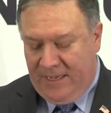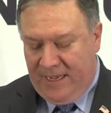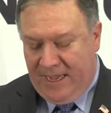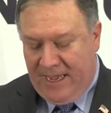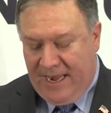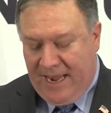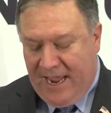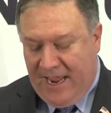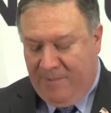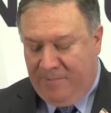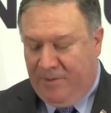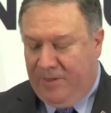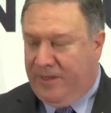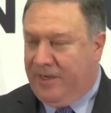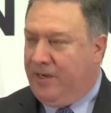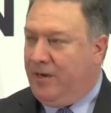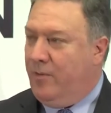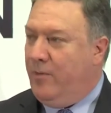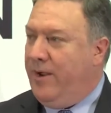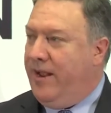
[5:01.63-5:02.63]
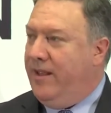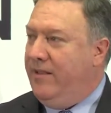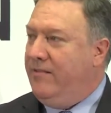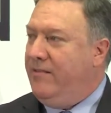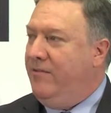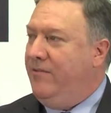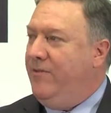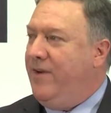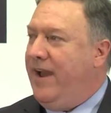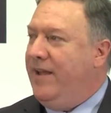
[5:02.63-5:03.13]
enabling Iran's
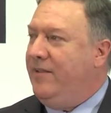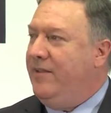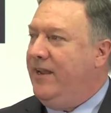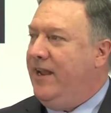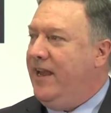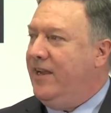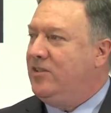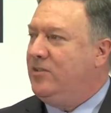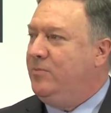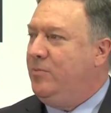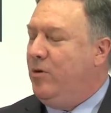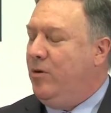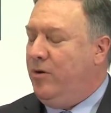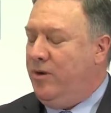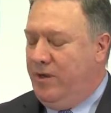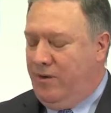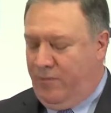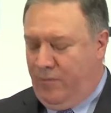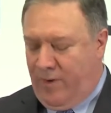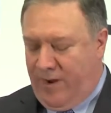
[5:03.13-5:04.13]
violent export of